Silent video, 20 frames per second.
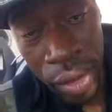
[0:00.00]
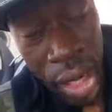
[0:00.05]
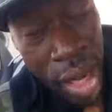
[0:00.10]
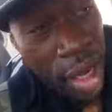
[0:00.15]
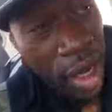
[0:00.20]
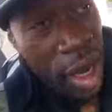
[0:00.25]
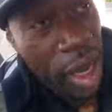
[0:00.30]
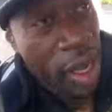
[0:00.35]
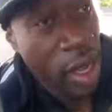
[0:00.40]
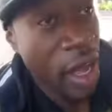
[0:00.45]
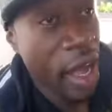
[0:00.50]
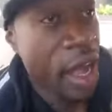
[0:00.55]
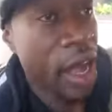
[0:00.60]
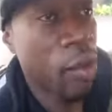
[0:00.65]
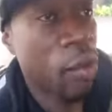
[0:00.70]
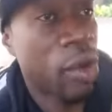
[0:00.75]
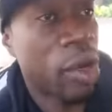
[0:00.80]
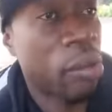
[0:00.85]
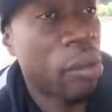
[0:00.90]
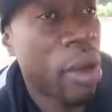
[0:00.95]
And I
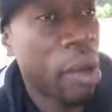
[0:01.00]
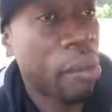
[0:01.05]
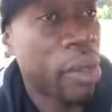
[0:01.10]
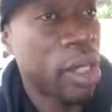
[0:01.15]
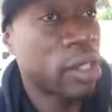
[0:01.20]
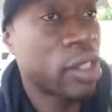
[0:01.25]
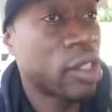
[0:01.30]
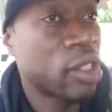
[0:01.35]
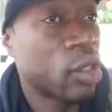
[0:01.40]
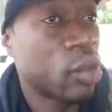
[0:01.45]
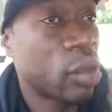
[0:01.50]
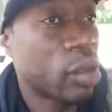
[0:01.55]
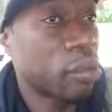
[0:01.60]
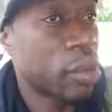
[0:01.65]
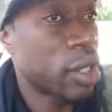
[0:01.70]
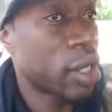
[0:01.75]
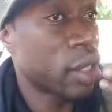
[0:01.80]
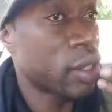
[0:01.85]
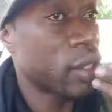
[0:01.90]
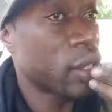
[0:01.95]
had one of my mentees with
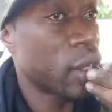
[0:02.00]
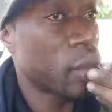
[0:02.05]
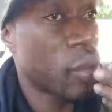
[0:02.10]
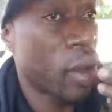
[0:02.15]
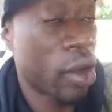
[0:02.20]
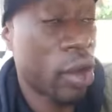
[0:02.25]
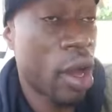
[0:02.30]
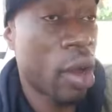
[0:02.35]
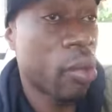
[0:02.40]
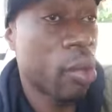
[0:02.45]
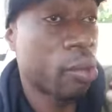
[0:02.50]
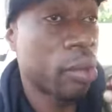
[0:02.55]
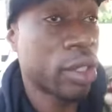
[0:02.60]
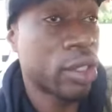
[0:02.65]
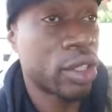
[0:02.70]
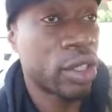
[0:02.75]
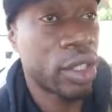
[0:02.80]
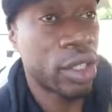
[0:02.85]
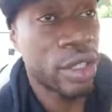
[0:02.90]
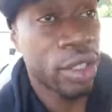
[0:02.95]
me yesterday. Well, a couple
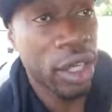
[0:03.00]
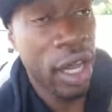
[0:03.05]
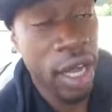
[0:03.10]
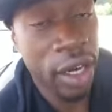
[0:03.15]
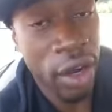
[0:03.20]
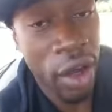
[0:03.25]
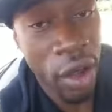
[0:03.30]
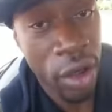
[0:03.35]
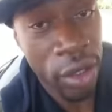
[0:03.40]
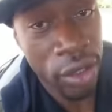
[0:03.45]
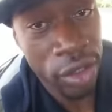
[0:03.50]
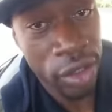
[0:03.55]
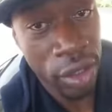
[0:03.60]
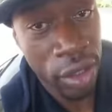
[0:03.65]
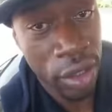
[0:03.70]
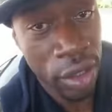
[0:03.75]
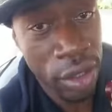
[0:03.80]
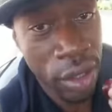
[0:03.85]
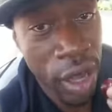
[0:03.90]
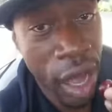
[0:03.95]
mentees, because a lot of artists
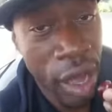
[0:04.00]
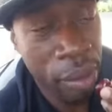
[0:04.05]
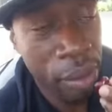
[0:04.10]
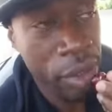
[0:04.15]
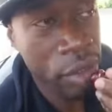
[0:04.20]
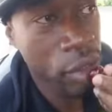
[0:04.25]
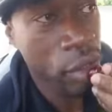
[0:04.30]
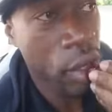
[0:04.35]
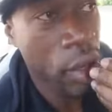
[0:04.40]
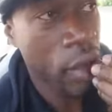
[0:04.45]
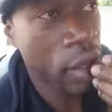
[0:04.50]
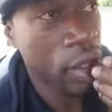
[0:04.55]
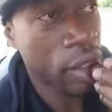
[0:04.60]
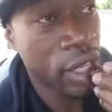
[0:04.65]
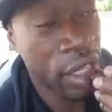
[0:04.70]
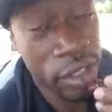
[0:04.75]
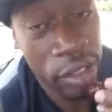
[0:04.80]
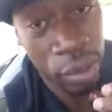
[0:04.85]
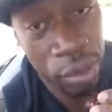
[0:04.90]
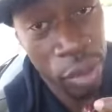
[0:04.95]
are I mentor.
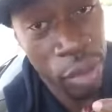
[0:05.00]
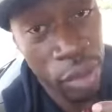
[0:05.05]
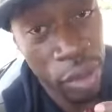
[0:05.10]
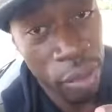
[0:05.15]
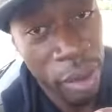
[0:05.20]
That's the beauty